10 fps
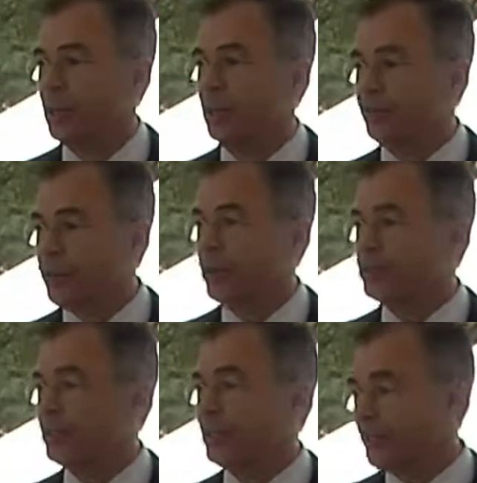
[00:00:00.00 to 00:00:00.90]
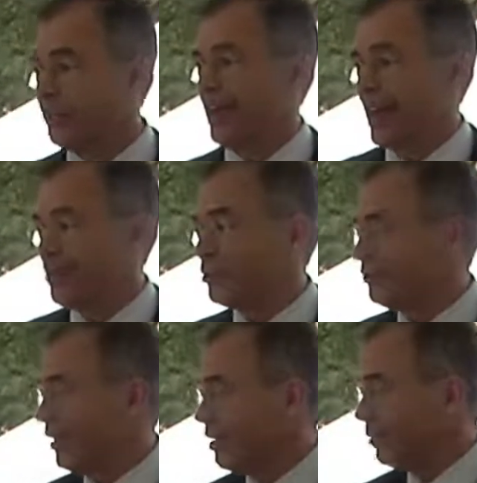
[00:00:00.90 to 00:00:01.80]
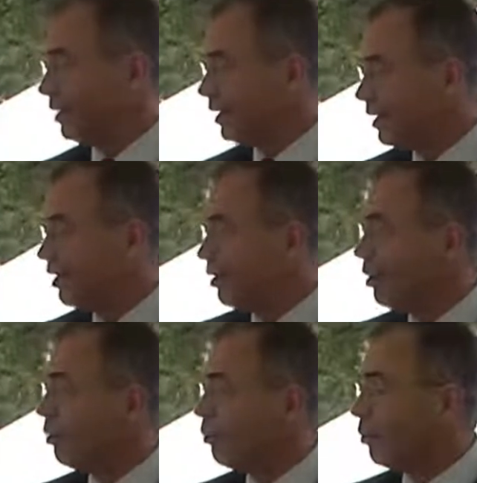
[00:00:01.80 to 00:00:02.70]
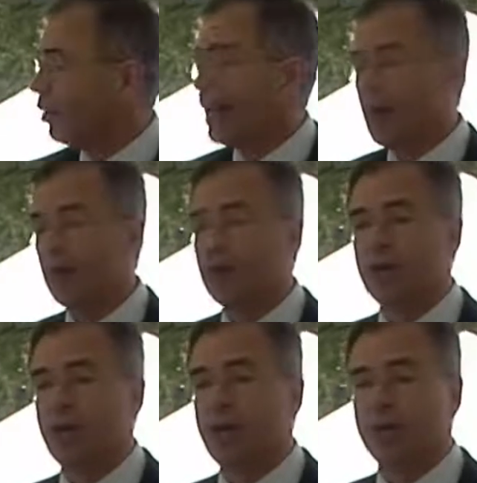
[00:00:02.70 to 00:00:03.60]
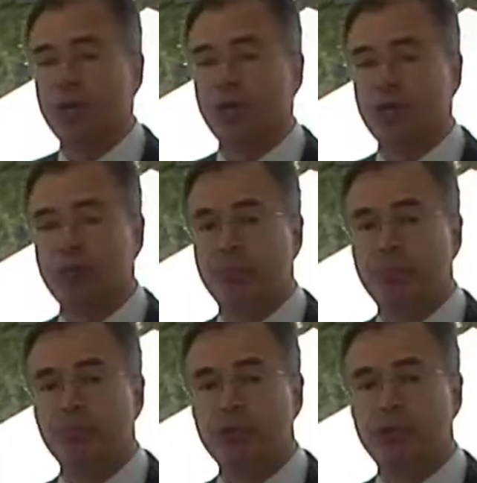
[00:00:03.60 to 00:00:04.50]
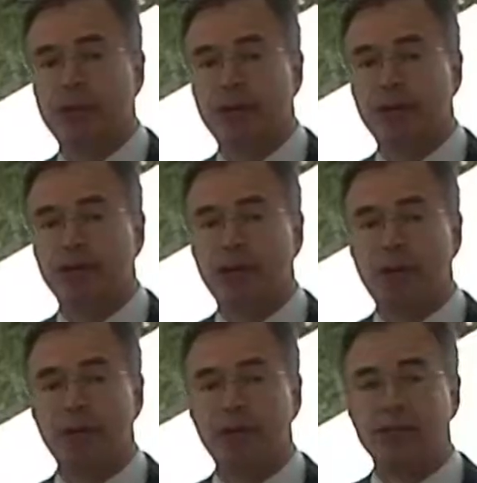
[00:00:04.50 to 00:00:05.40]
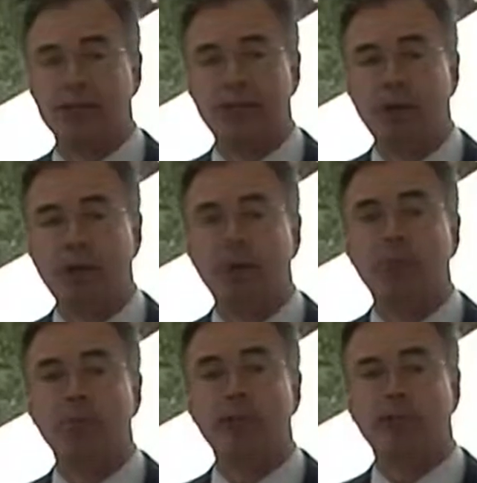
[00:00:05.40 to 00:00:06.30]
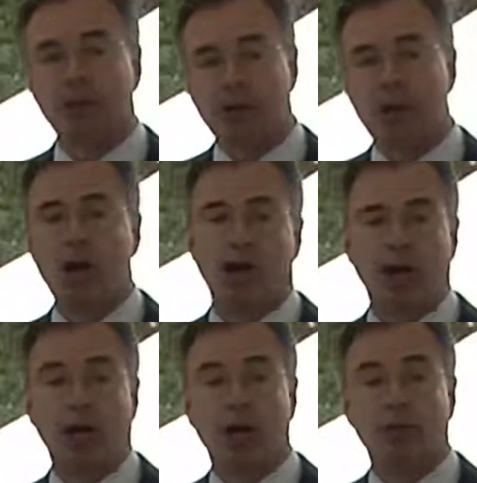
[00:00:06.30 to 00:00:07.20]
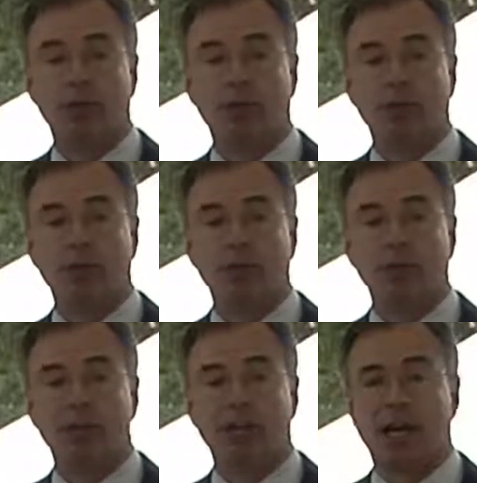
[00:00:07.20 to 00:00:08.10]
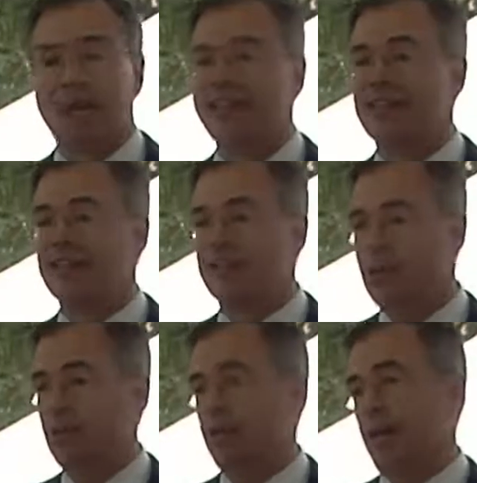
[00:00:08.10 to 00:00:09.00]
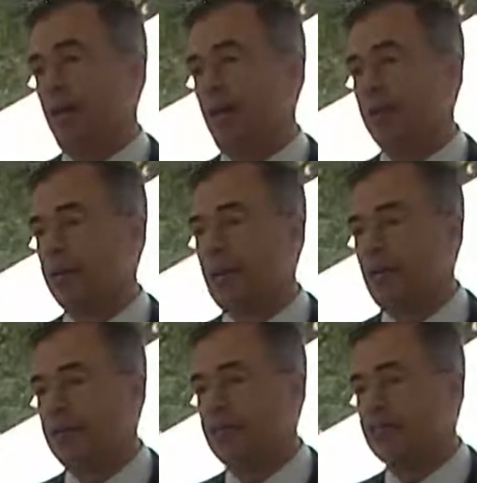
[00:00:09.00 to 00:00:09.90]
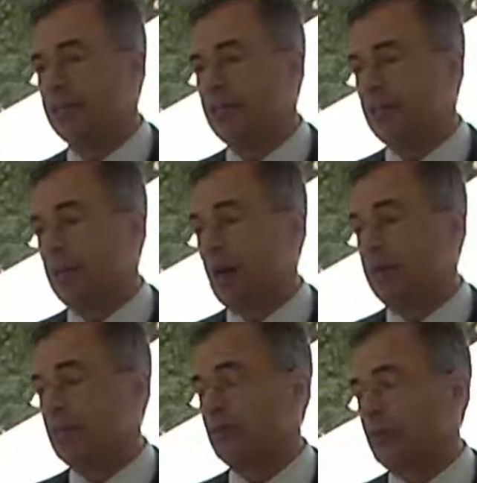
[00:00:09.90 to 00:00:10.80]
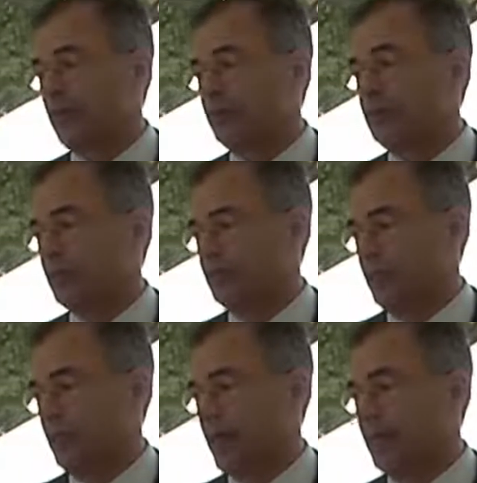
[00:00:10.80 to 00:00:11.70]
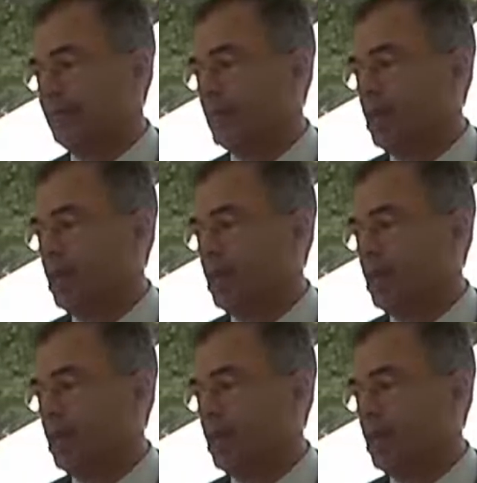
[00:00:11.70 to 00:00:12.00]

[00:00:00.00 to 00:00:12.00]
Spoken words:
And fortunately for the Harris family, we're not one of the 100 million people who died under communism. But there are 100 million people who died and continue to die under communism even till today.